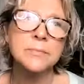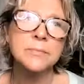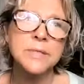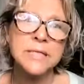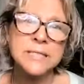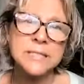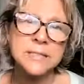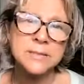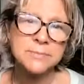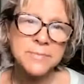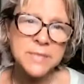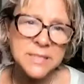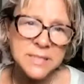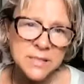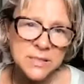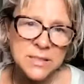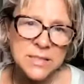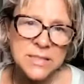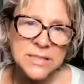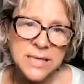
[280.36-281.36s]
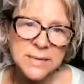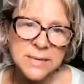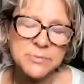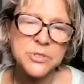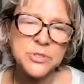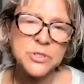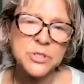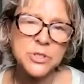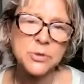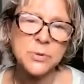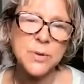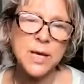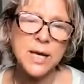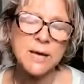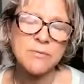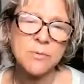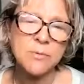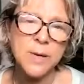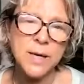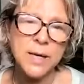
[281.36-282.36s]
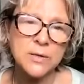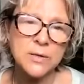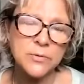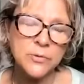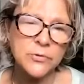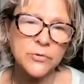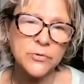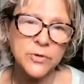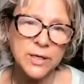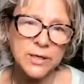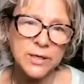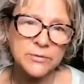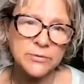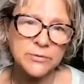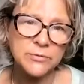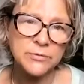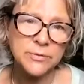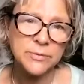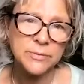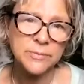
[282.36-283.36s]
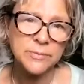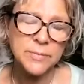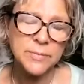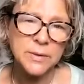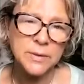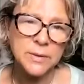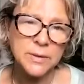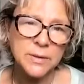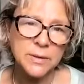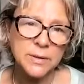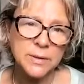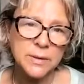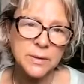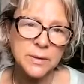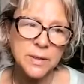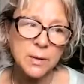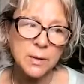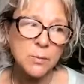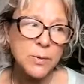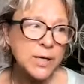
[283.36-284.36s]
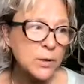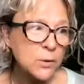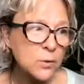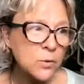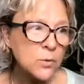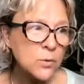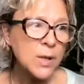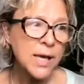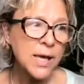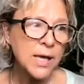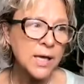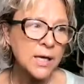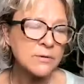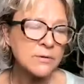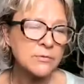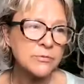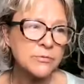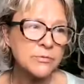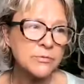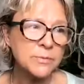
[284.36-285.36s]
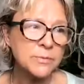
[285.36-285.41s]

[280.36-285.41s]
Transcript: but it's a misconception you have about yourself. And we all have.